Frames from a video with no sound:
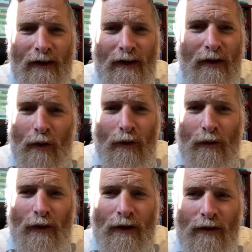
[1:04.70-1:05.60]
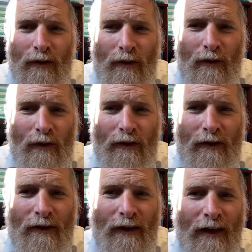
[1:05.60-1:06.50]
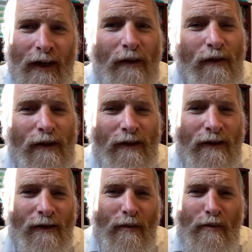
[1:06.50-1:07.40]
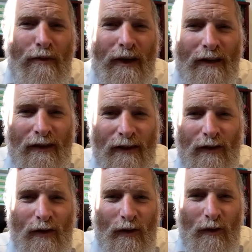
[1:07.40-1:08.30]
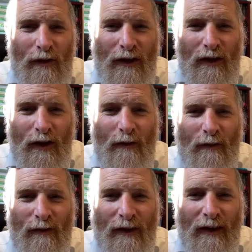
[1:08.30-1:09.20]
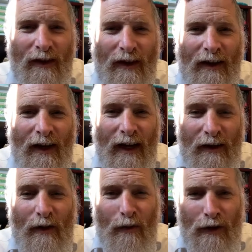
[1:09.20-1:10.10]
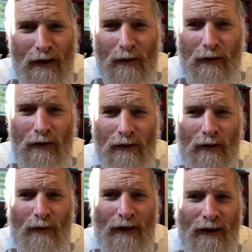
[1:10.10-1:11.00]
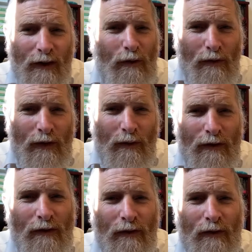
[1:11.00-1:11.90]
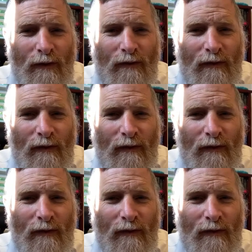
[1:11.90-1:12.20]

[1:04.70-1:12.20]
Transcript: The only way to get out of this mess is to turn to Hashem. And in a way it's beautiful because that's what we're supposed to do.